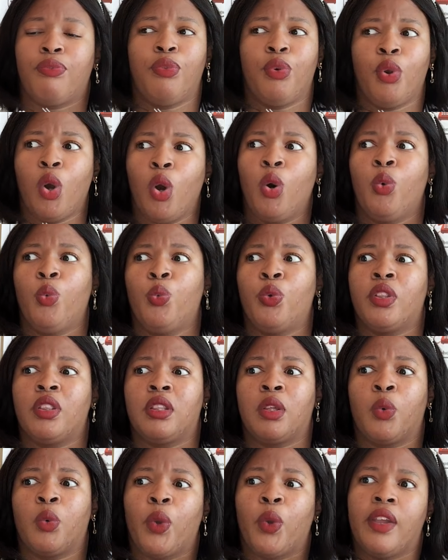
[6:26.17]
flow
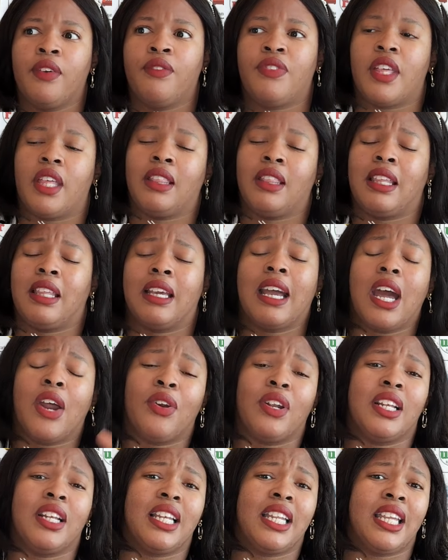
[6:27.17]
with the wave that they're
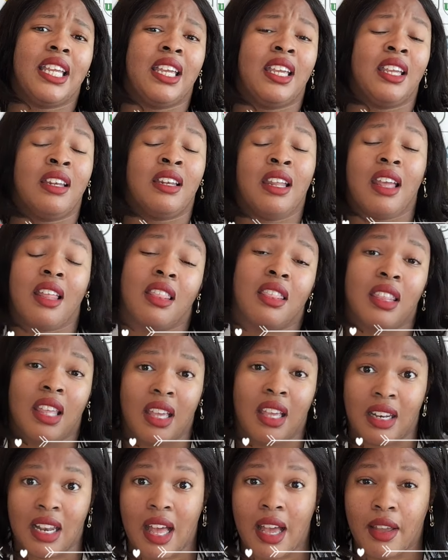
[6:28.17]
currently in
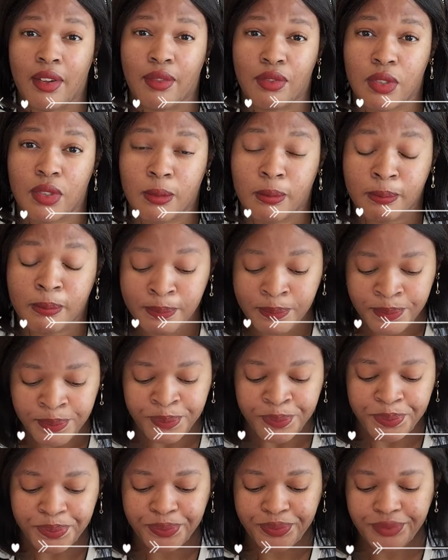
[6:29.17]
their lives.
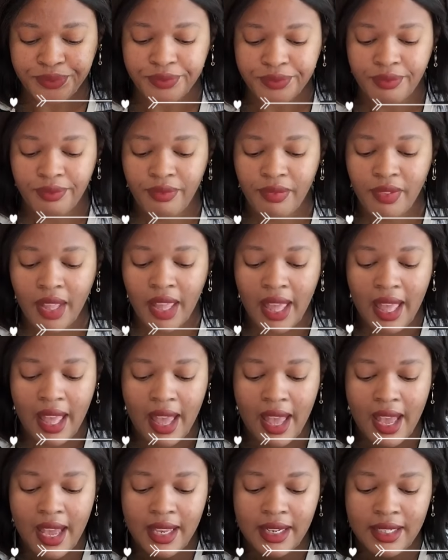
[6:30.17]

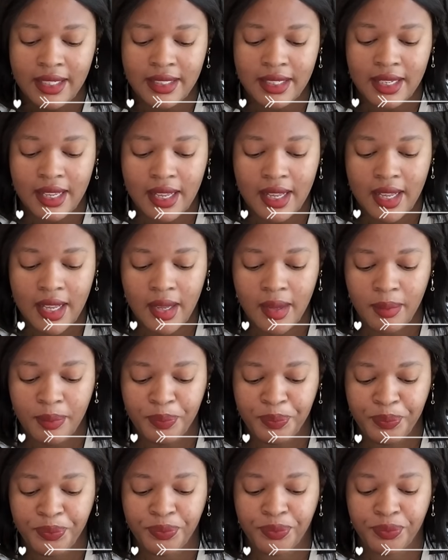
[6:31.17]
And
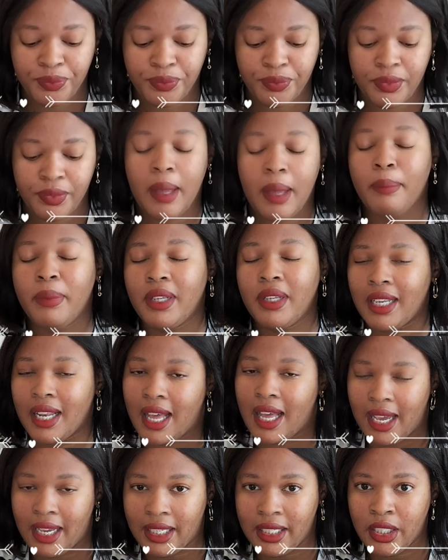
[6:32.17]
number
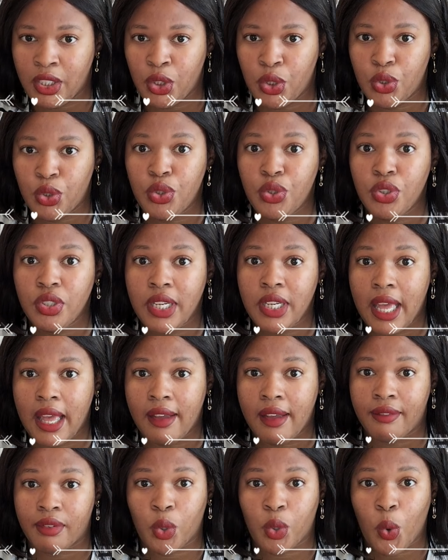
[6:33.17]
9, you should
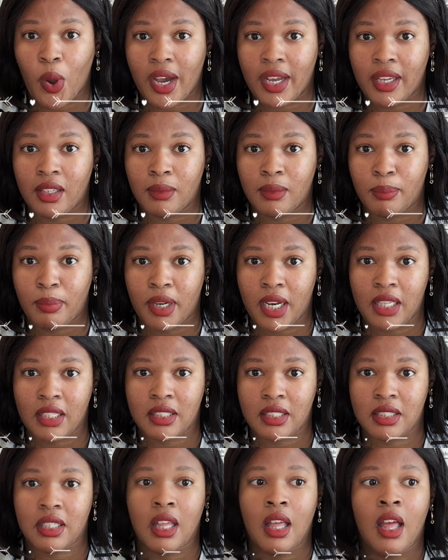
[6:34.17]
have a quiet
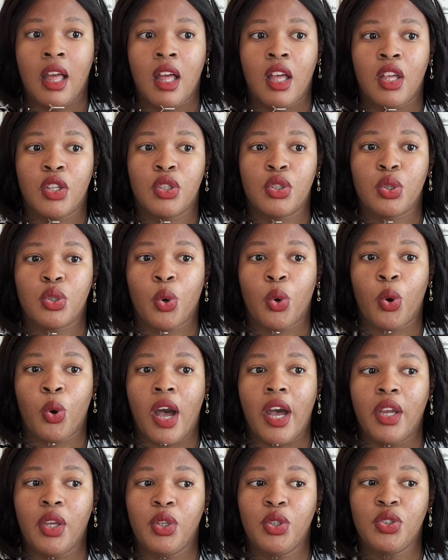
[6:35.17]
place. So
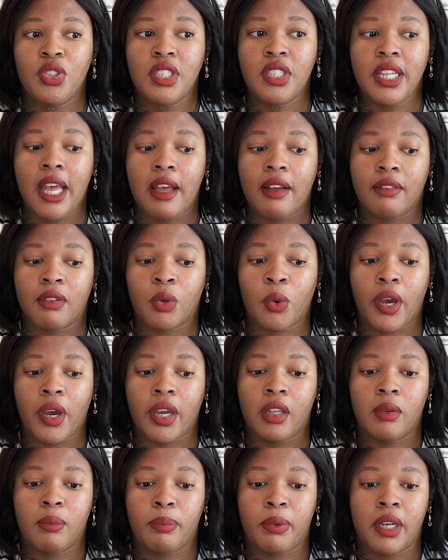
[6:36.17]
I usually have a
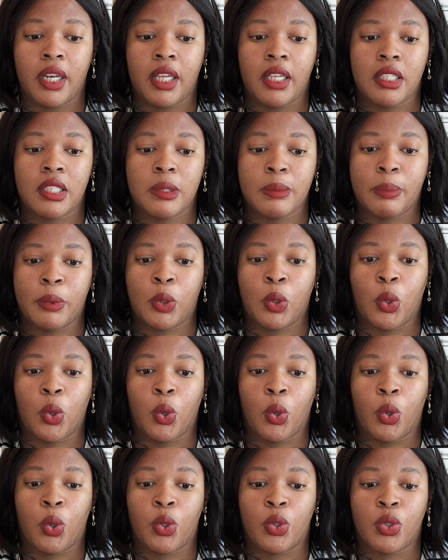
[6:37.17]
quiet place
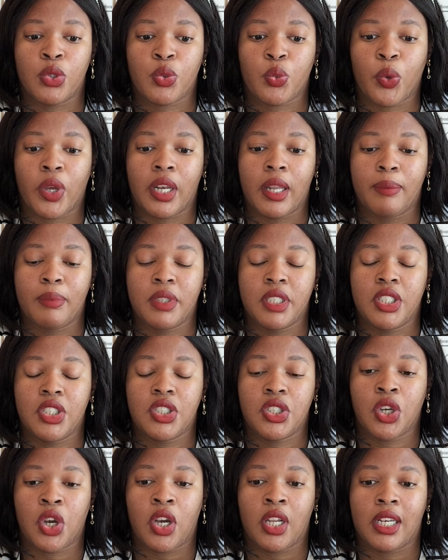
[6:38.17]
because when I'm
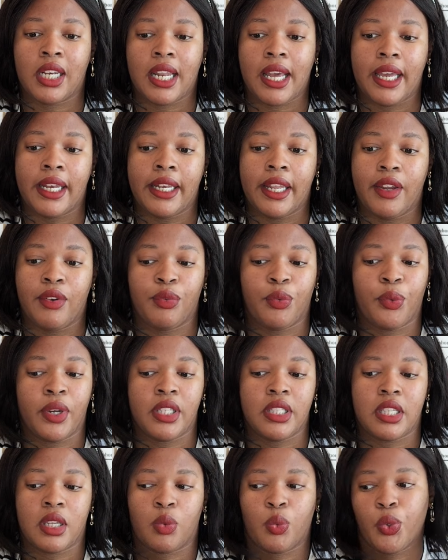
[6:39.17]
teaching online,
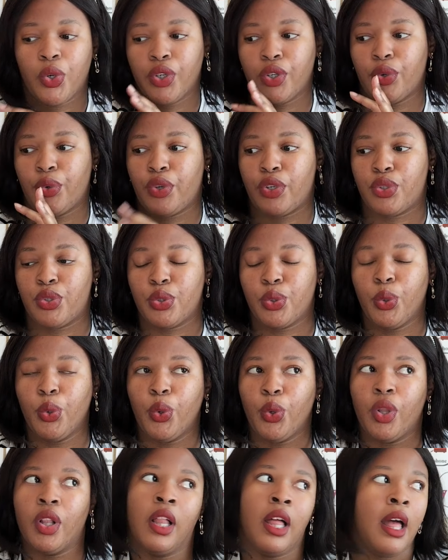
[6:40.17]
everyone's at work or at
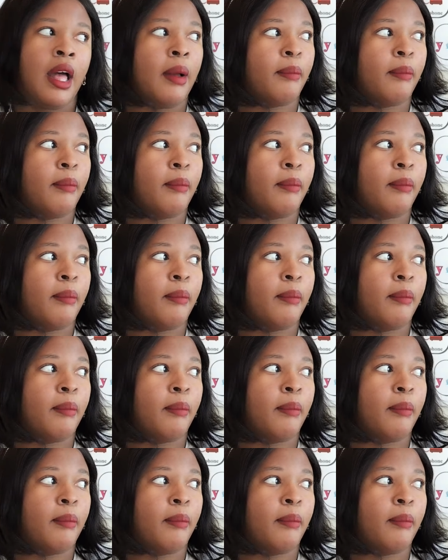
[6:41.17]
school.